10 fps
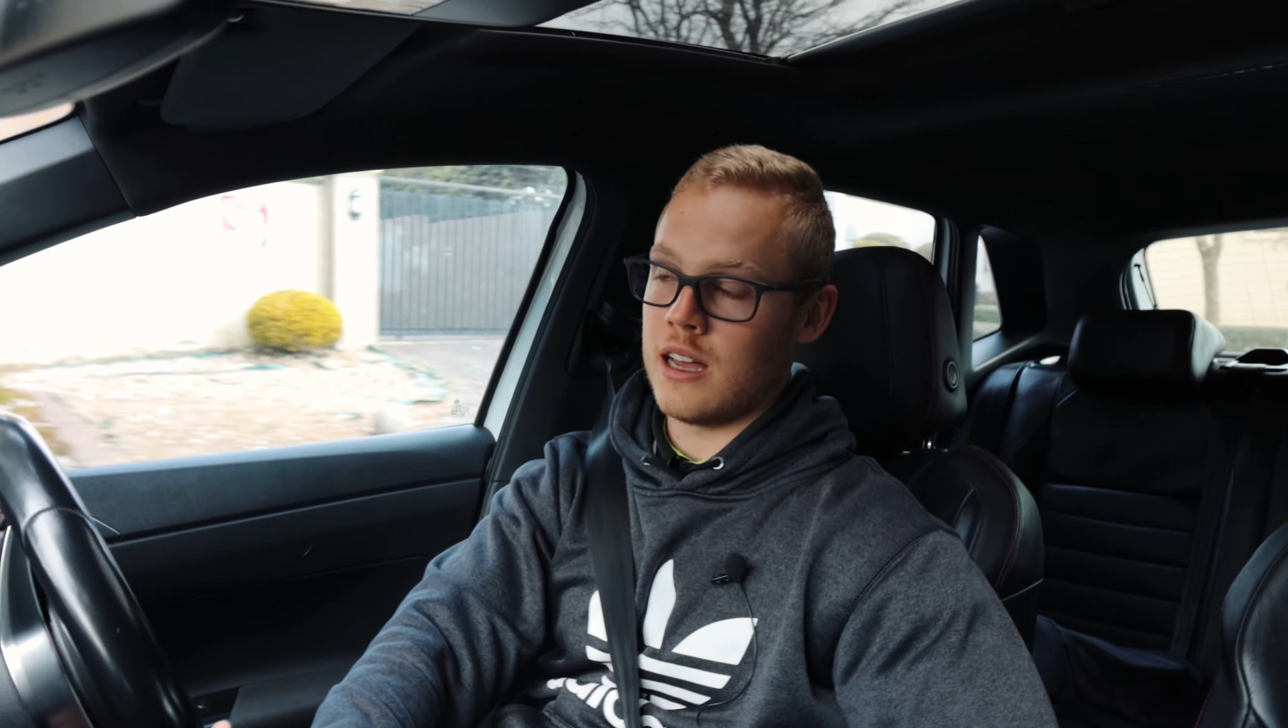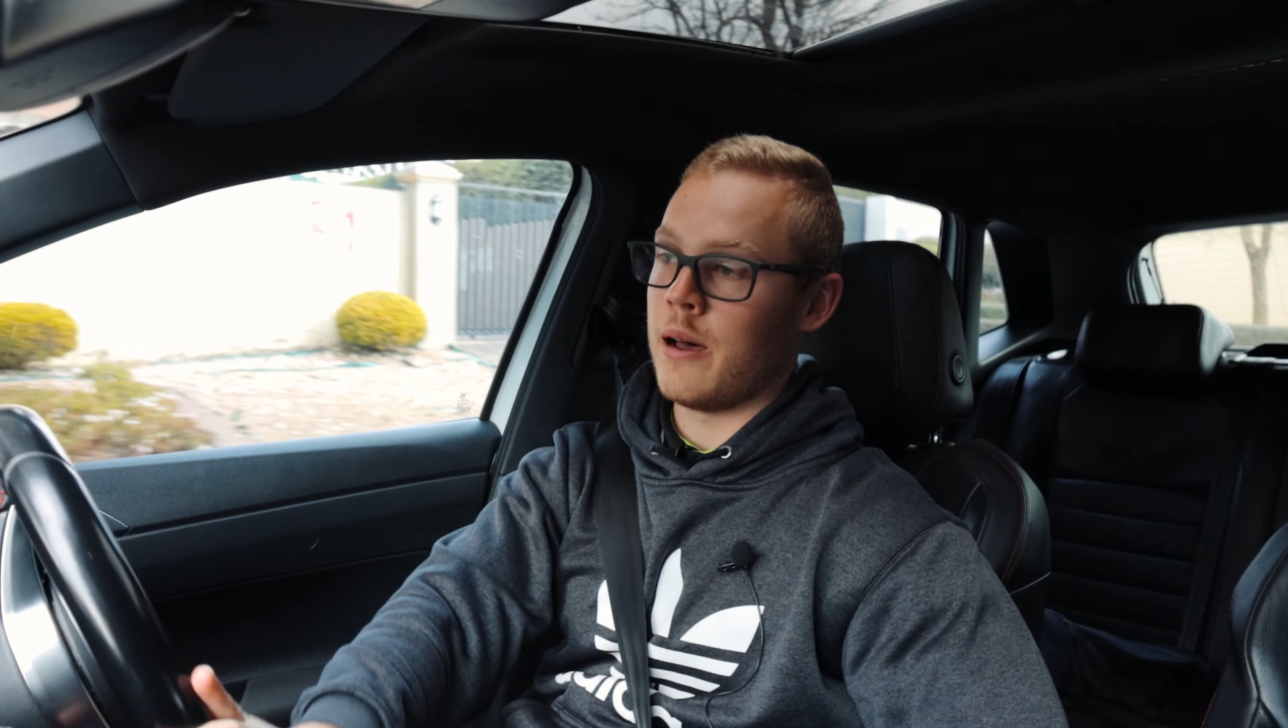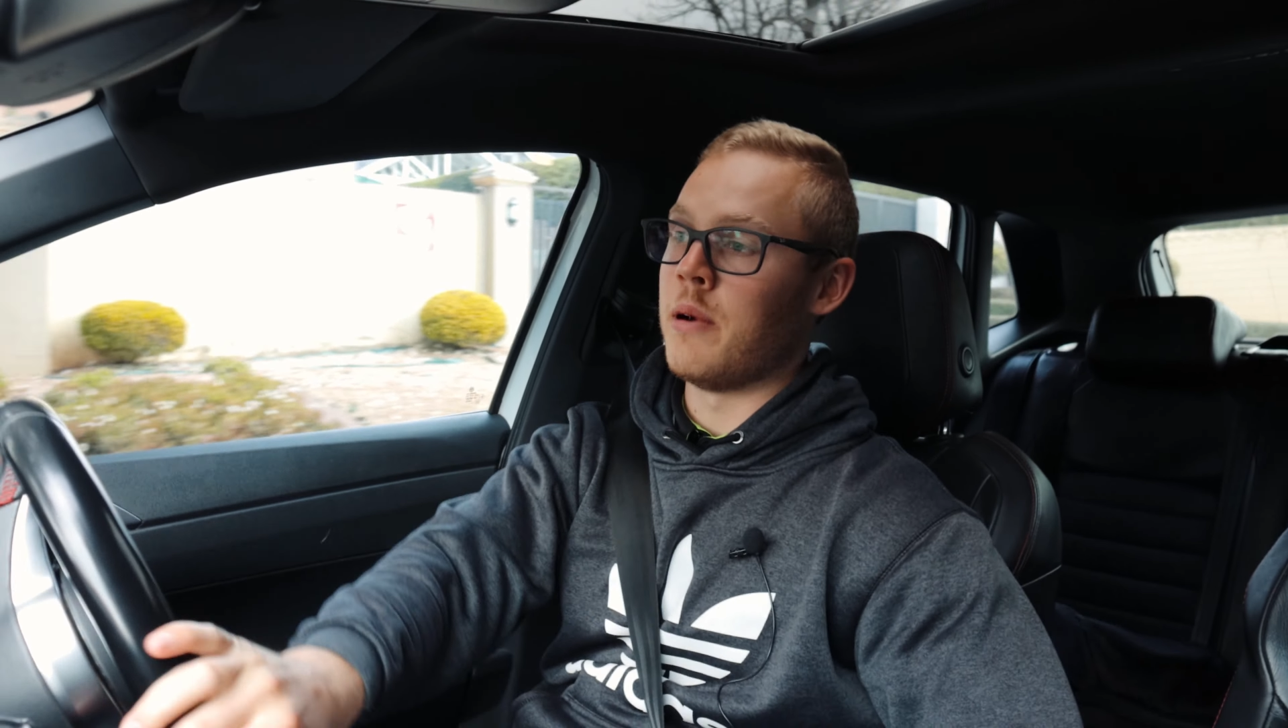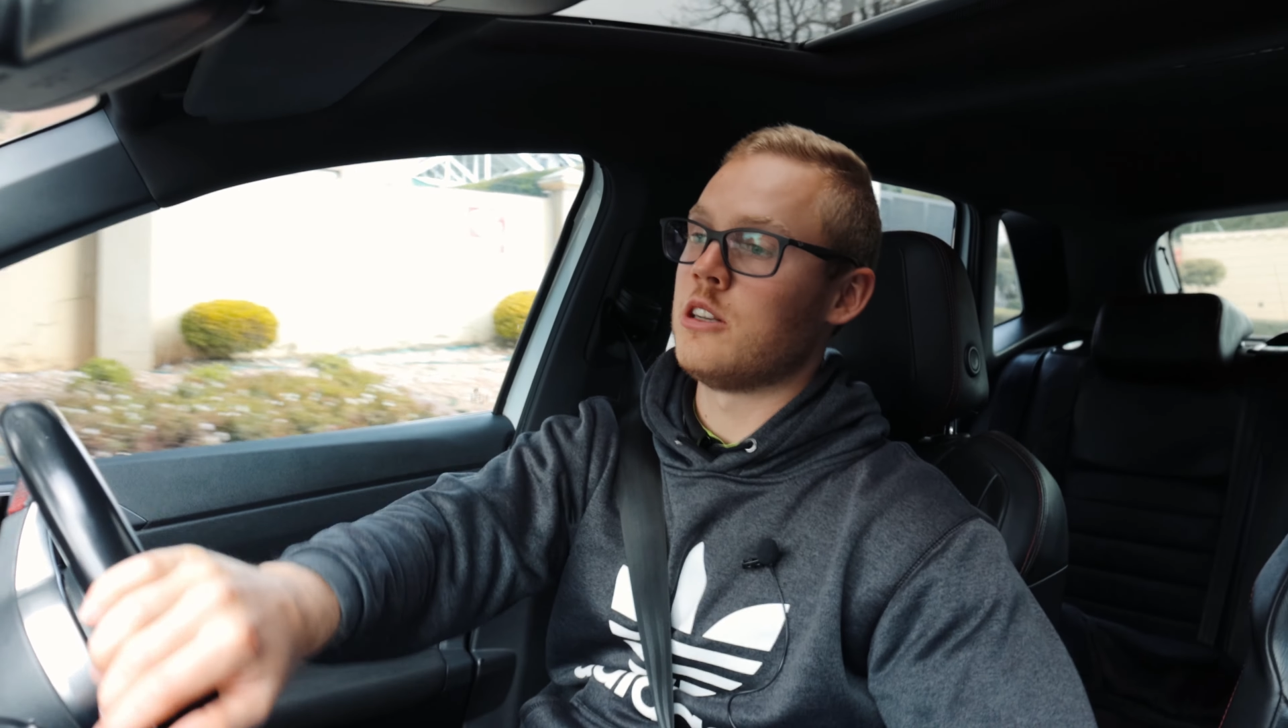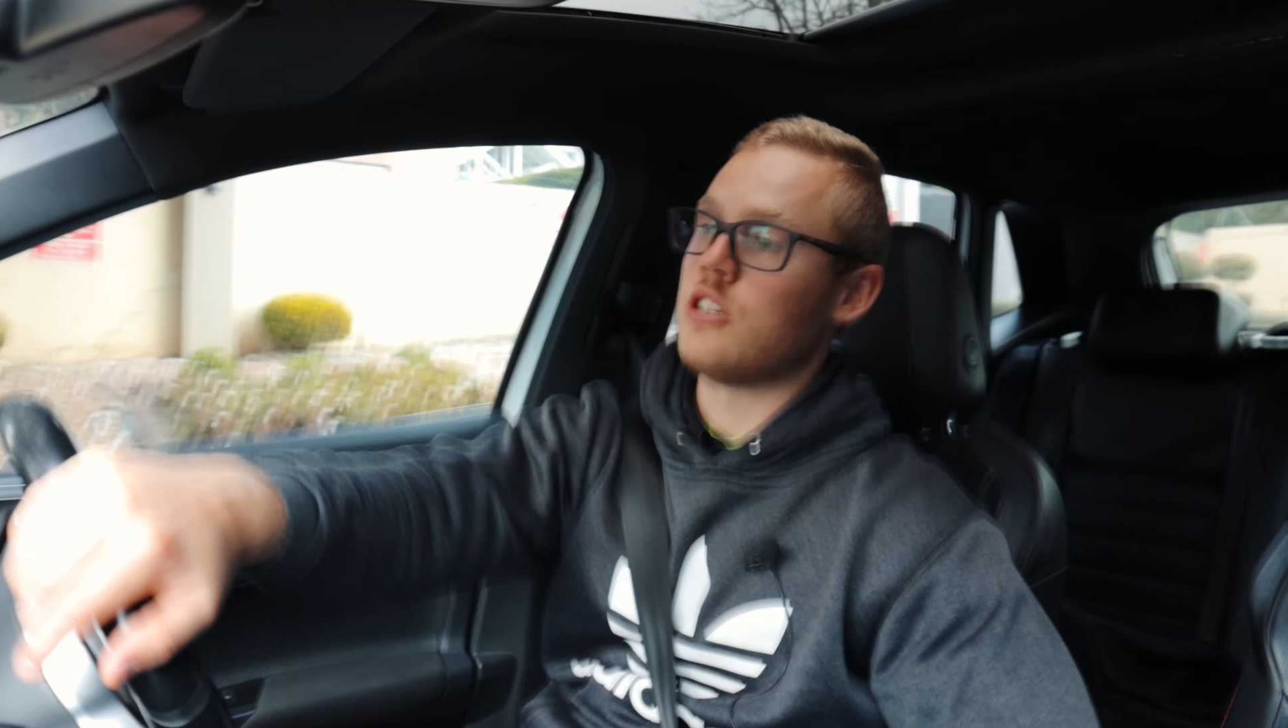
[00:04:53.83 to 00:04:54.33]

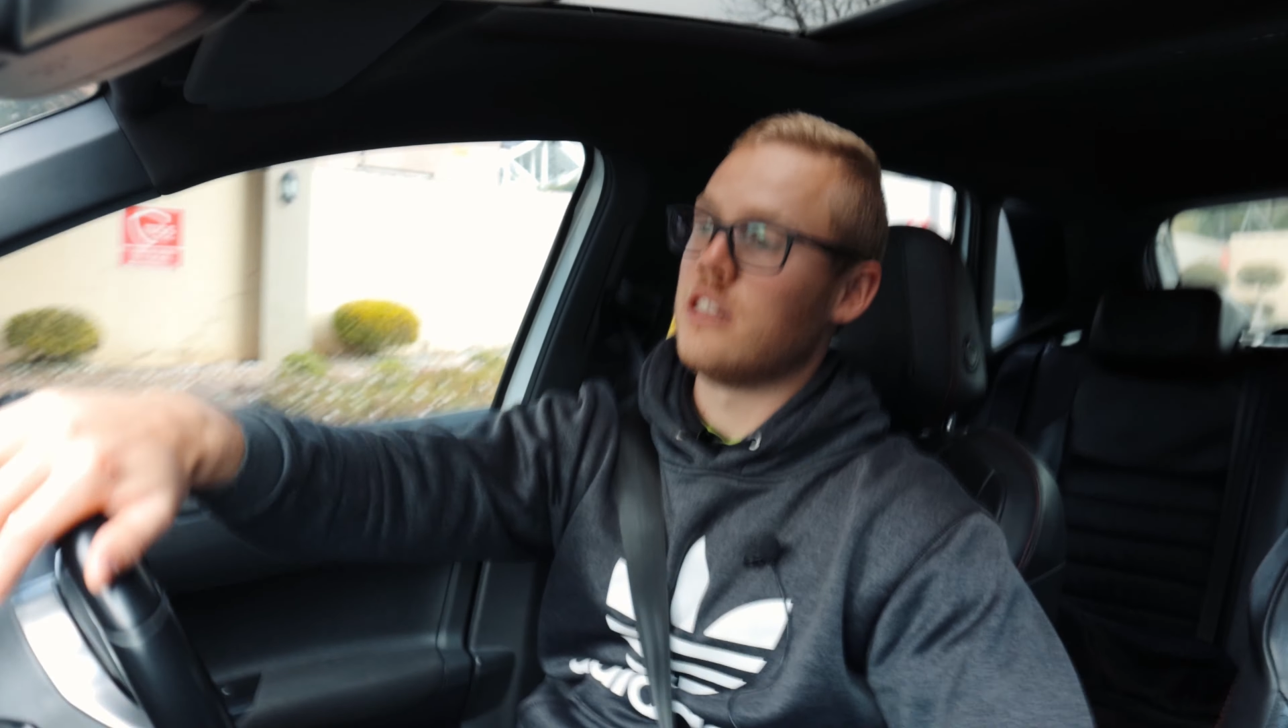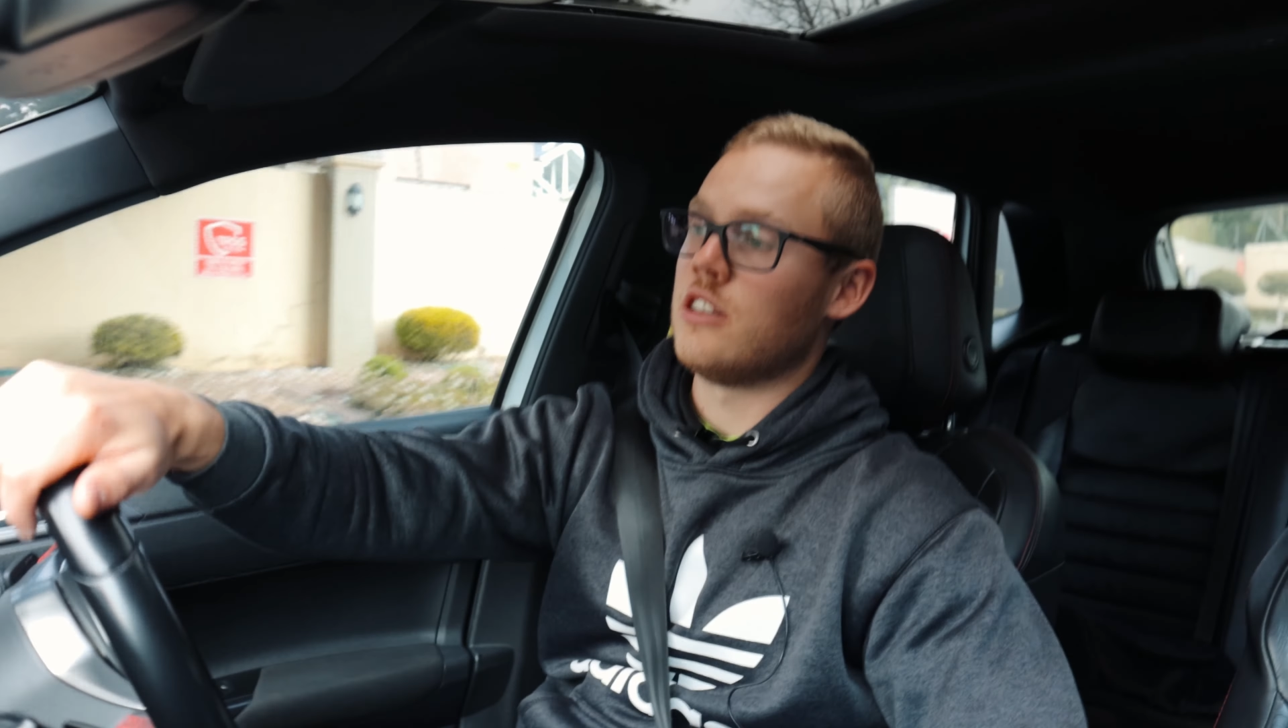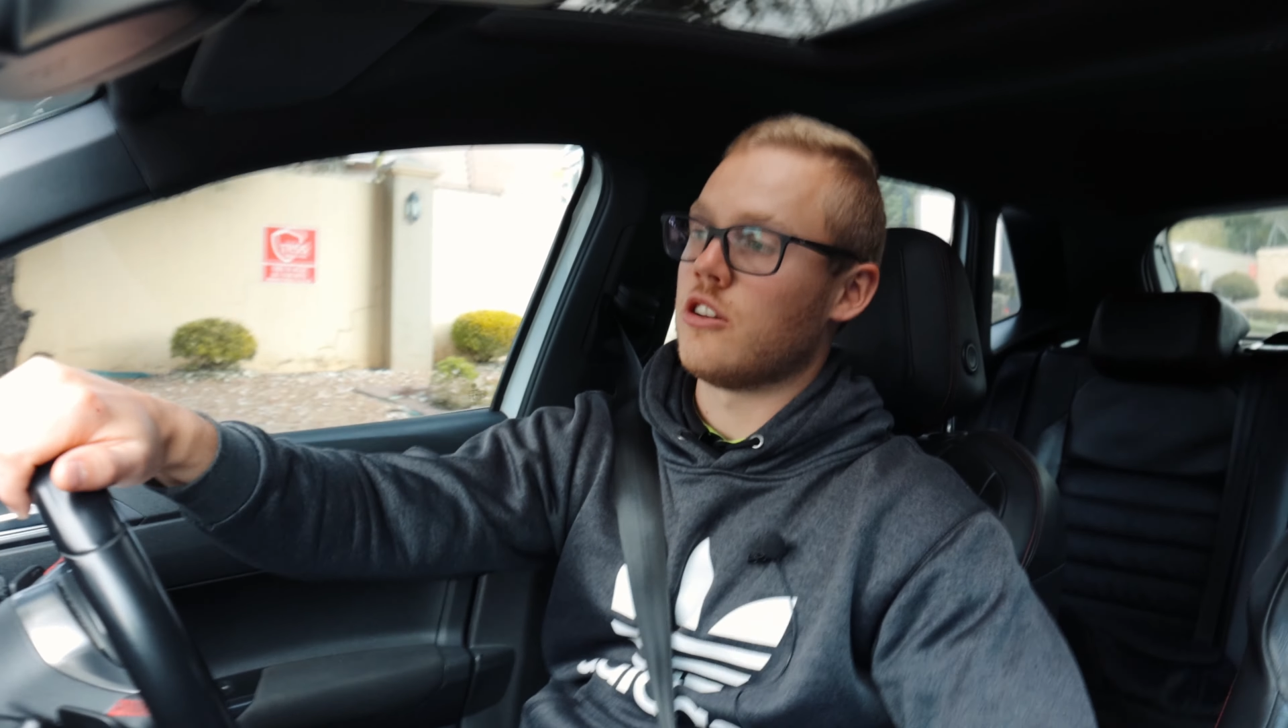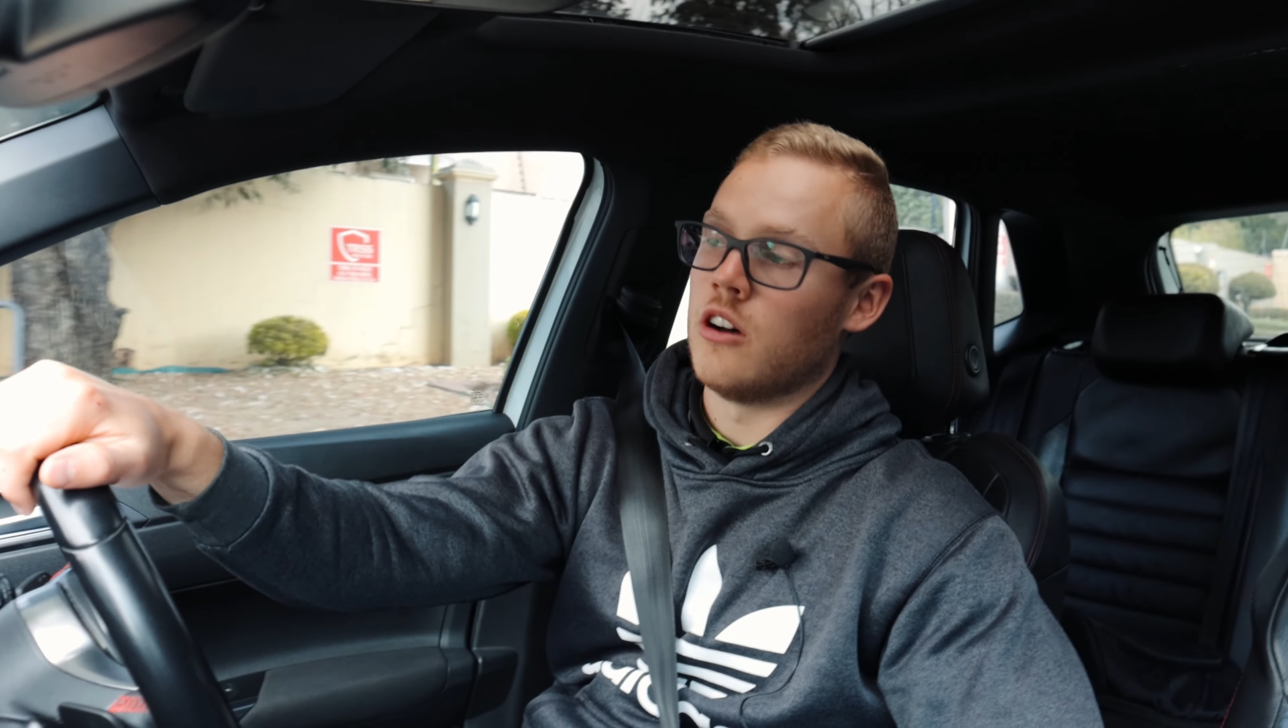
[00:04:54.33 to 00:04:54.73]
How much does it